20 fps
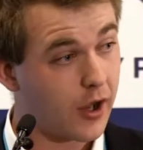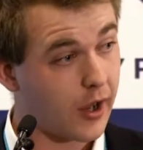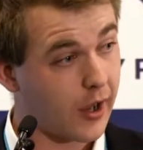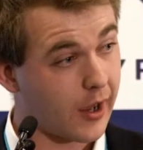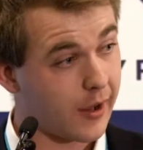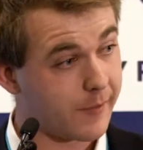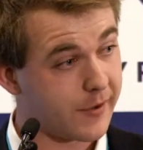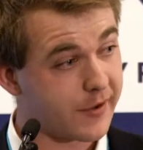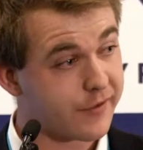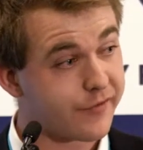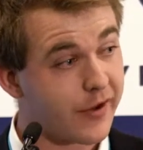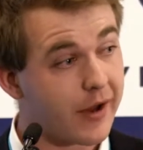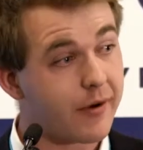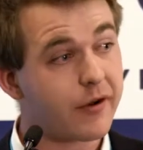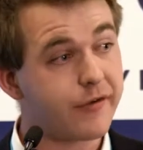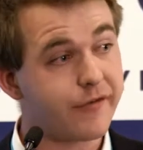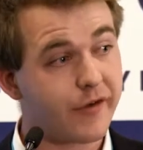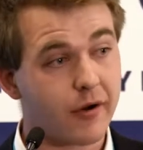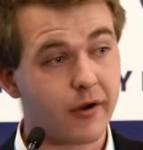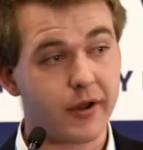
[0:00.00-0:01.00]
Um, it's
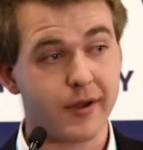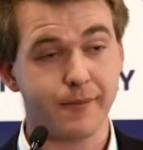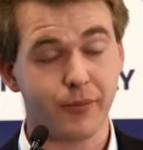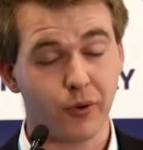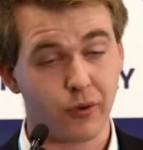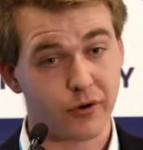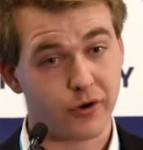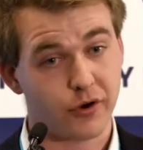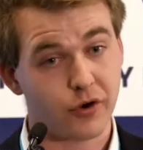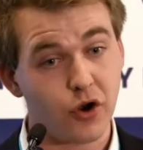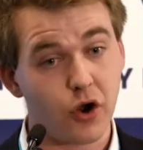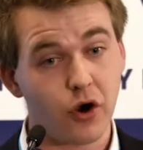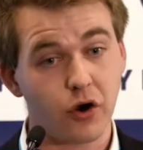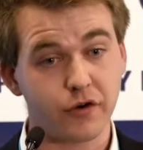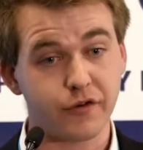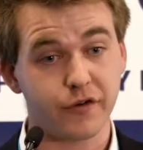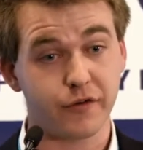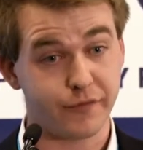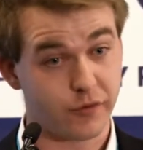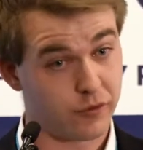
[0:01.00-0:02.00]
very, very important
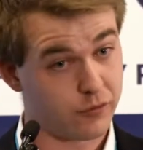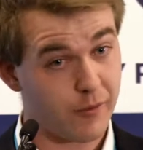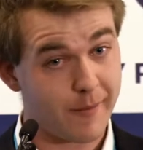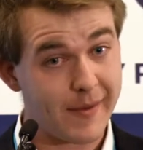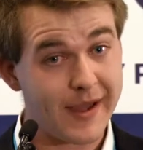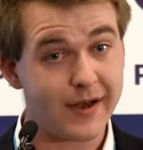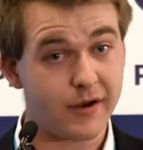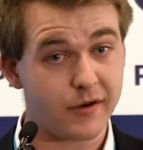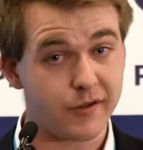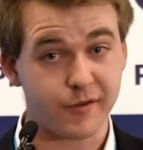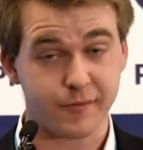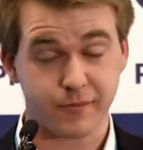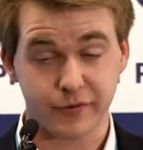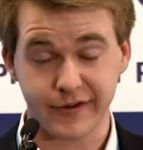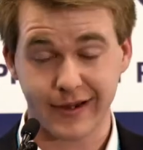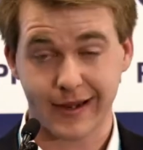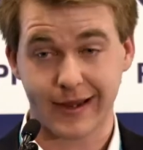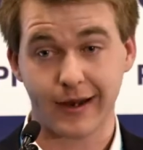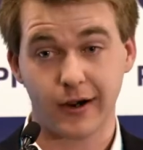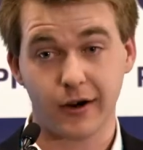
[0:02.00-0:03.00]
not, for Remainers in
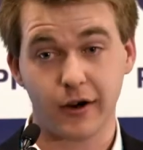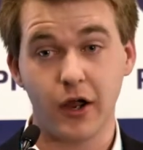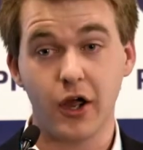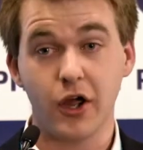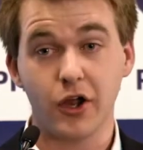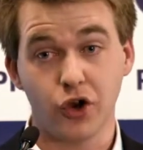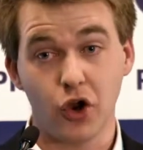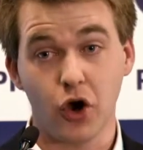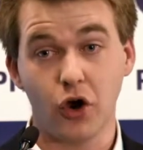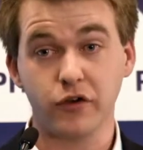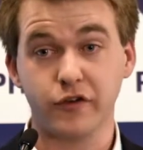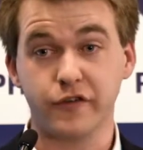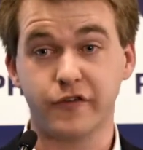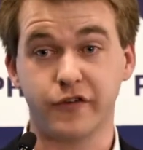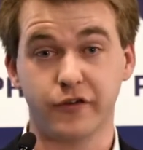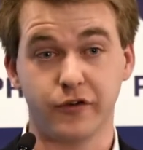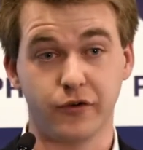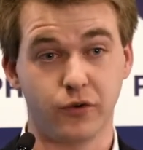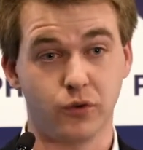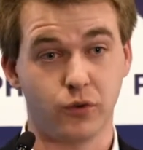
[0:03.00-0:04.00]
particular, not
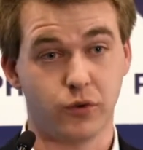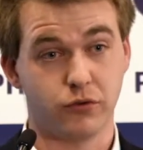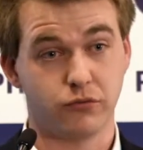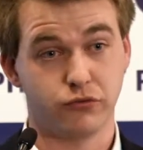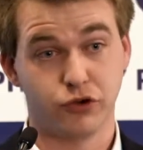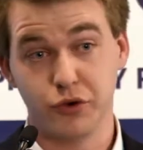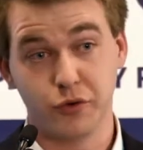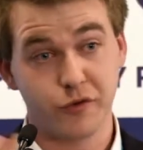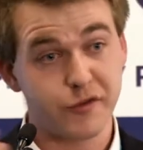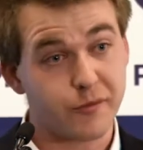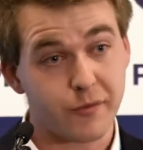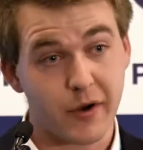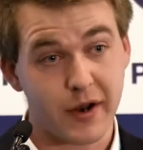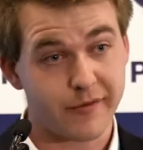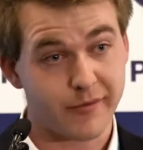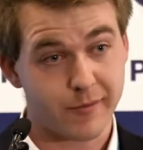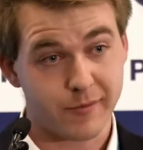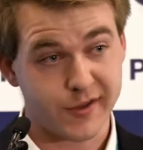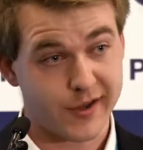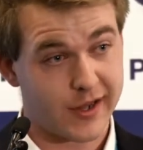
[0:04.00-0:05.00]
to lose the run
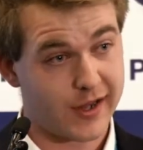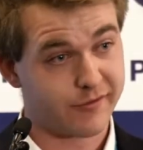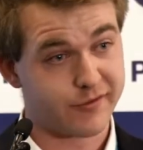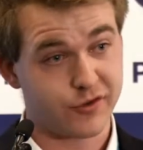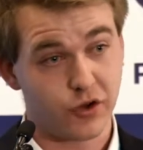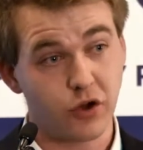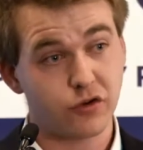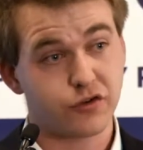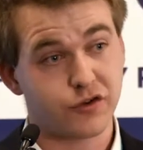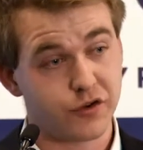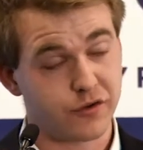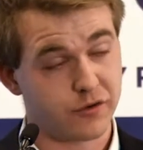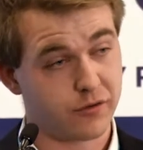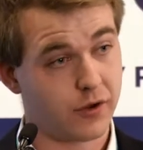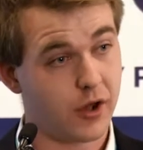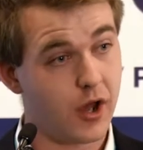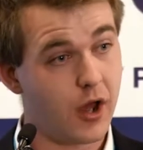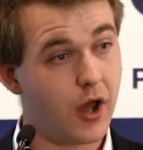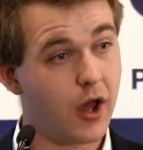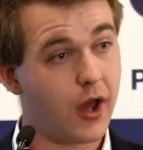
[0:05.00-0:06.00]
of themselves, not
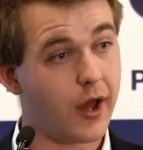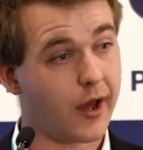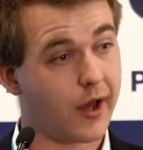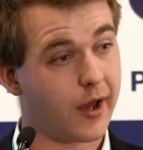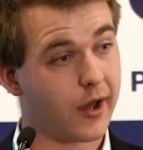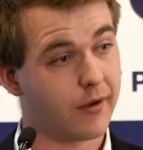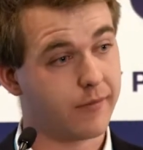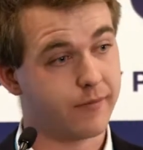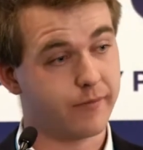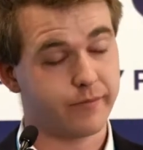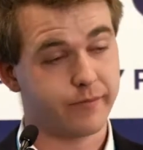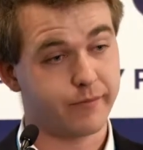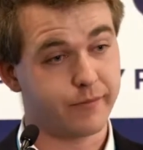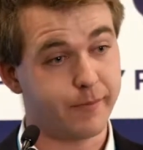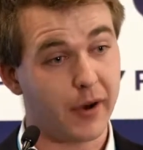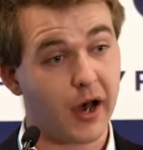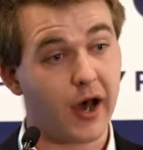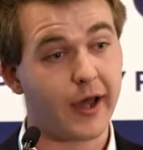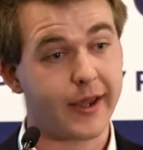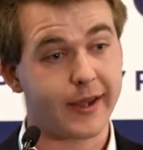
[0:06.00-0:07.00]
to um,
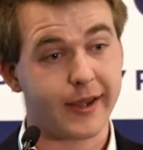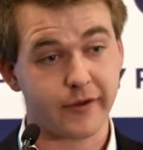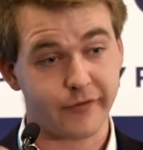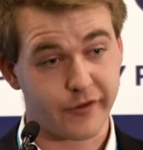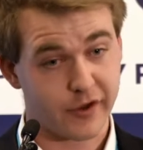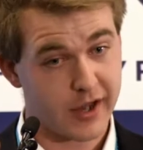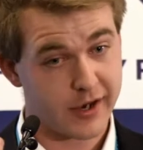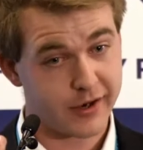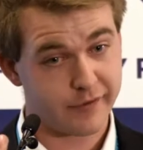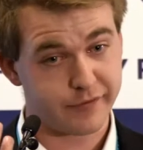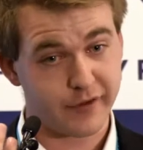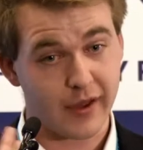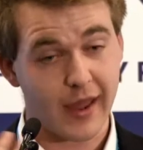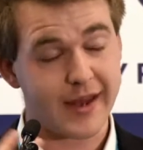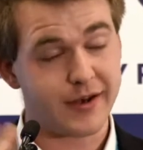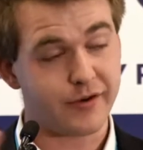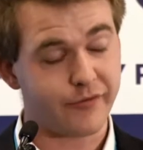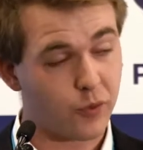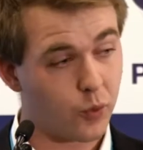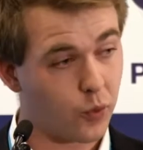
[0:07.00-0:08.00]
buy as a kind of
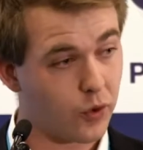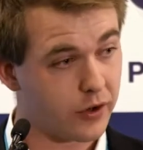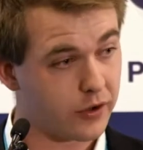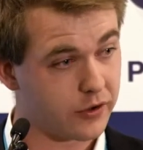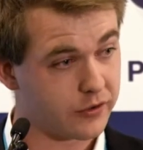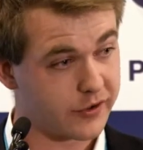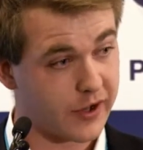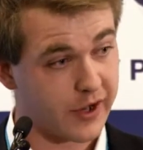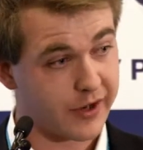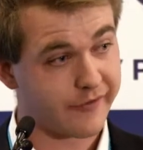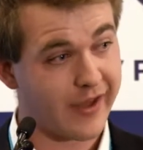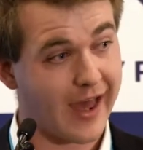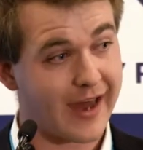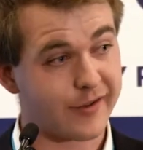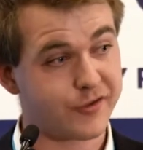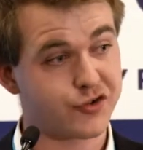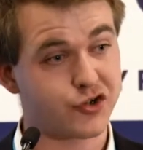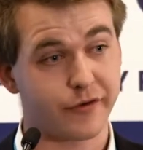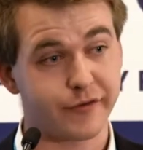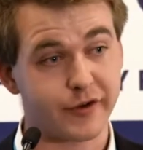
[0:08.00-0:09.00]
end of the world kind of
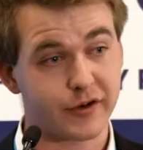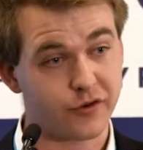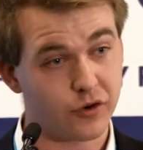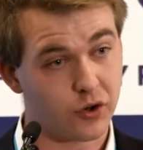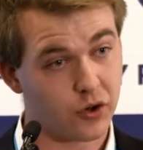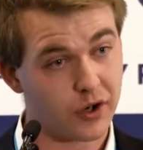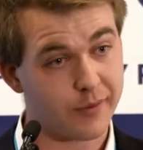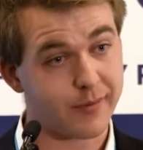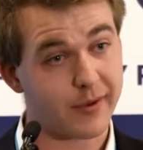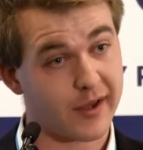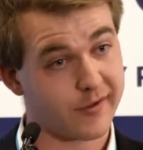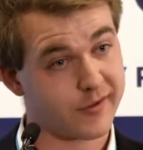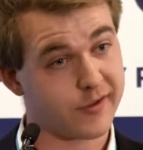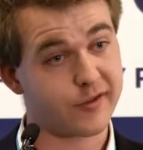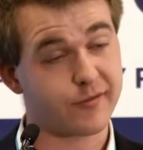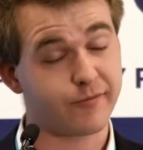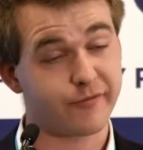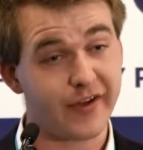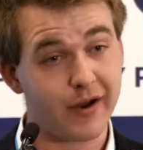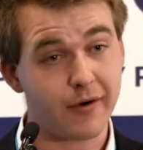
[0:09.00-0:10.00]
catastrophic talk, because
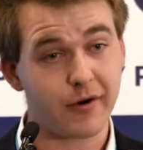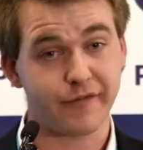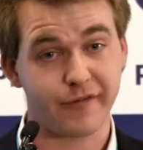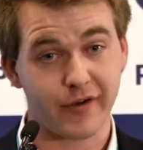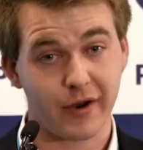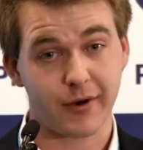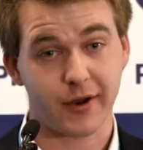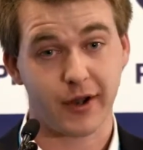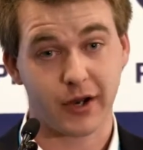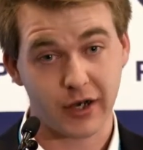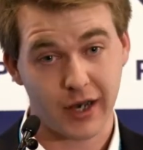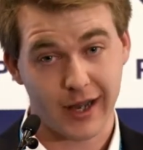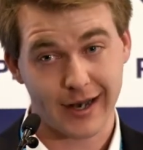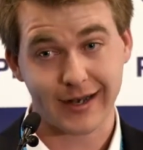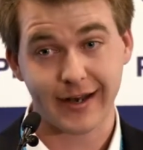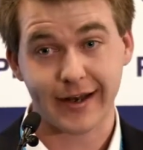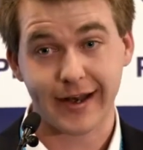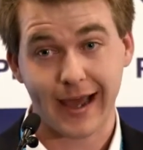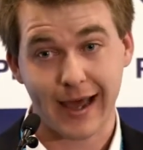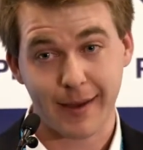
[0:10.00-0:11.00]
it's very, very
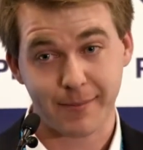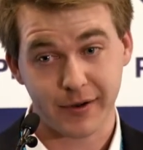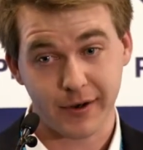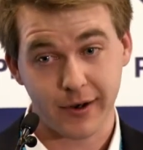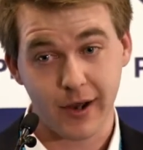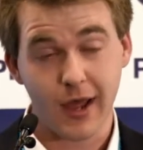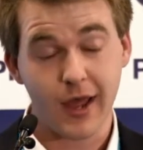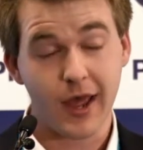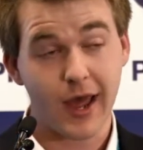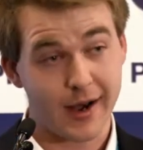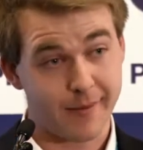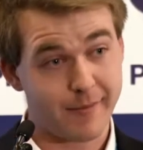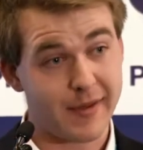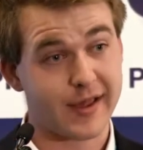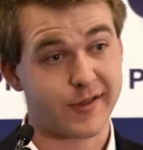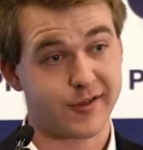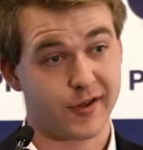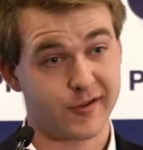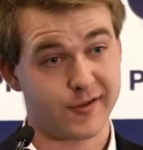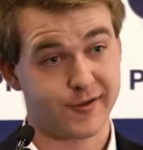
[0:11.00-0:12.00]
unlikely to happen, and it
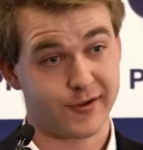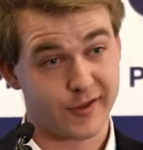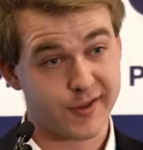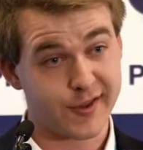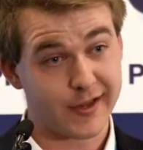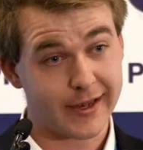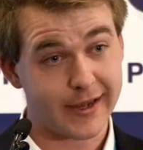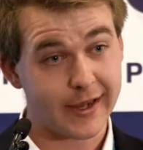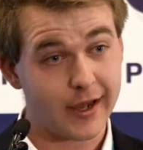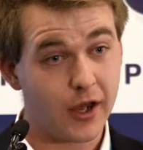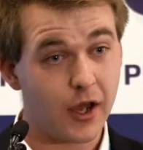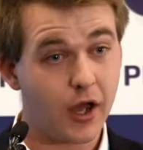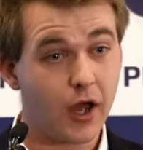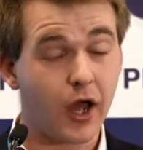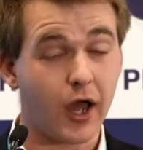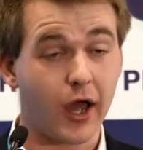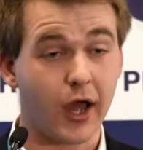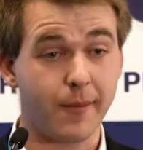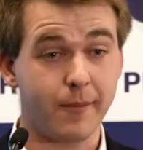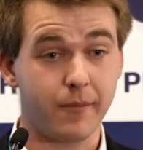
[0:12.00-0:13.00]
makes us look silly.
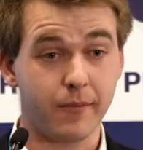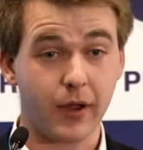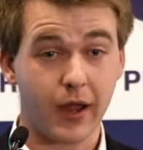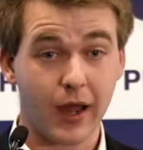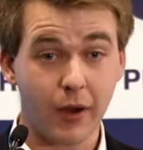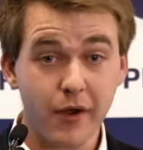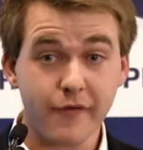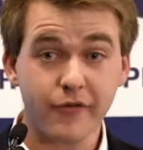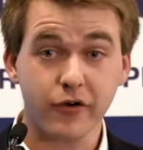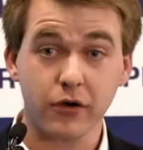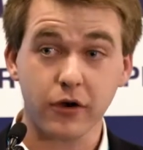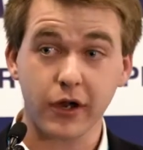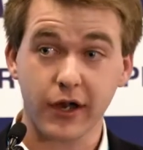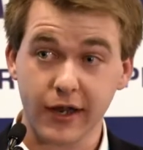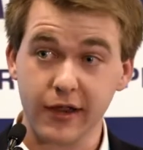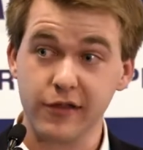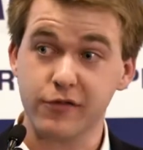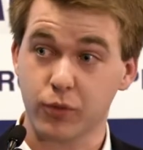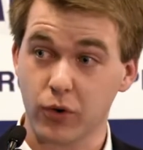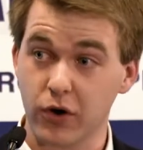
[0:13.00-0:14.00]
Um, however, it
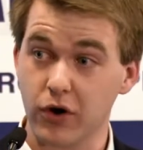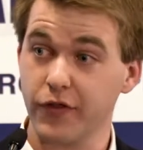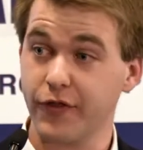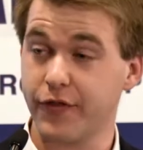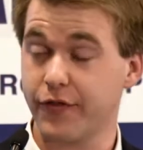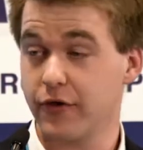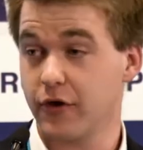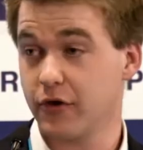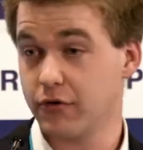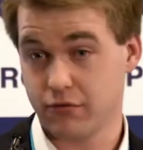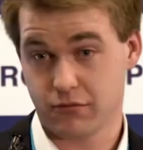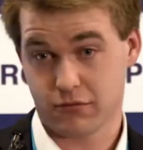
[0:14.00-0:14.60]
is worth